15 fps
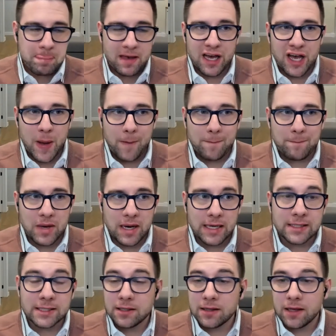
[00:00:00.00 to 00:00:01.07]
Um, I
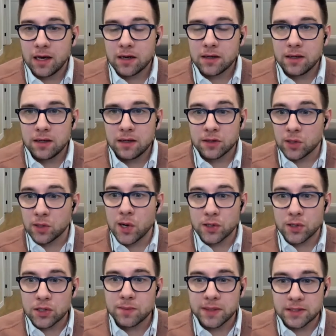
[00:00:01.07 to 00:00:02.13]
see that in the long
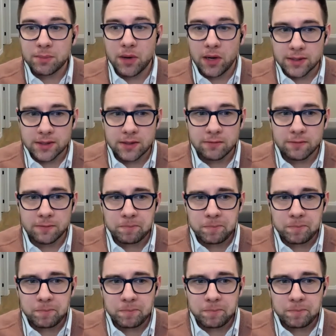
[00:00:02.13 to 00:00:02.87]
term as a positive.